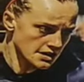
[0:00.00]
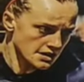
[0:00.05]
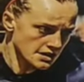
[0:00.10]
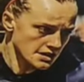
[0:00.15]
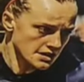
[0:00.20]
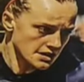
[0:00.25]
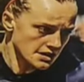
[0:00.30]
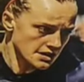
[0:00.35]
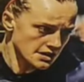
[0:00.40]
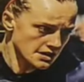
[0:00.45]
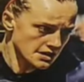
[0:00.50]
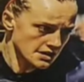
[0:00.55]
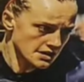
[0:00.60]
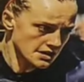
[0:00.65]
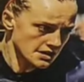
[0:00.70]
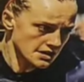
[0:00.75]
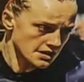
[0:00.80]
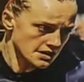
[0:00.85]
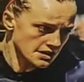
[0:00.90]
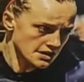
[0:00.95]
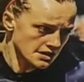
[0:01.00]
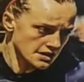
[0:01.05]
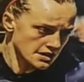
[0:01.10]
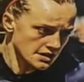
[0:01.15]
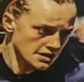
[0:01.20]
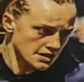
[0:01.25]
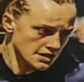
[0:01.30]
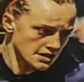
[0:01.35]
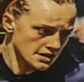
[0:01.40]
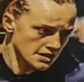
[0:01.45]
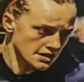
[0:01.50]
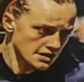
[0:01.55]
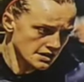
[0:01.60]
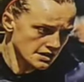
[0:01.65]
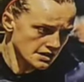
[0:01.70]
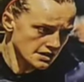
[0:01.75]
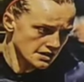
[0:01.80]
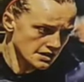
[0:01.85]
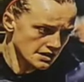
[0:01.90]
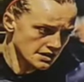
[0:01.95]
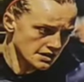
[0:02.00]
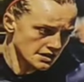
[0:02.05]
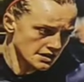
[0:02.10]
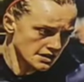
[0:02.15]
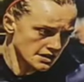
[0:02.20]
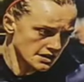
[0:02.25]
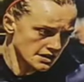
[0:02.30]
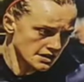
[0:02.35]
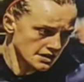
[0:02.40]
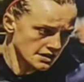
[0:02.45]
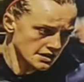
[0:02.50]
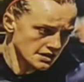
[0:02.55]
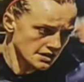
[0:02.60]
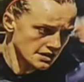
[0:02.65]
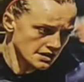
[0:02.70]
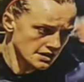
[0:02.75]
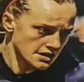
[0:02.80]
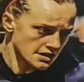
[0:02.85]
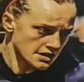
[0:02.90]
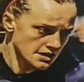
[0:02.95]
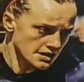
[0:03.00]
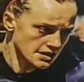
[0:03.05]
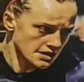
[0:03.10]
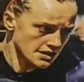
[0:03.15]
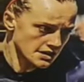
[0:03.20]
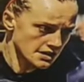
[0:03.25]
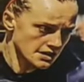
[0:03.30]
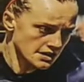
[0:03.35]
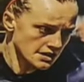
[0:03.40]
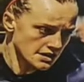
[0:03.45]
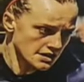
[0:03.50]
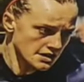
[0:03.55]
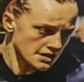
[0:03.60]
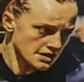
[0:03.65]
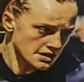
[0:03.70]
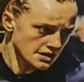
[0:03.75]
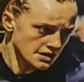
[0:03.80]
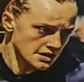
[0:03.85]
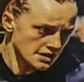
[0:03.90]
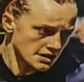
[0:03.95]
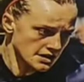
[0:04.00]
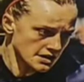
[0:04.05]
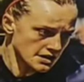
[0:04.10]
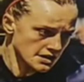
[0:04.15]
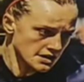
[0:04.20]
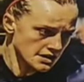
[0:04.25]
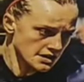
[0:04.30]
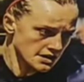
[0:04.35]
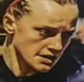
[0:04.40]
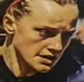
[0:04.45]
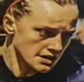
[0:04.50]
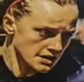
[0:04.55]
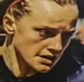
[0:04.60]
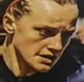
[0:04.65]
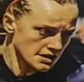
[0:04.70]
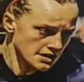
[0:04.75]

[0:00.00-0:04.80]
No words are spoken by the person on screen.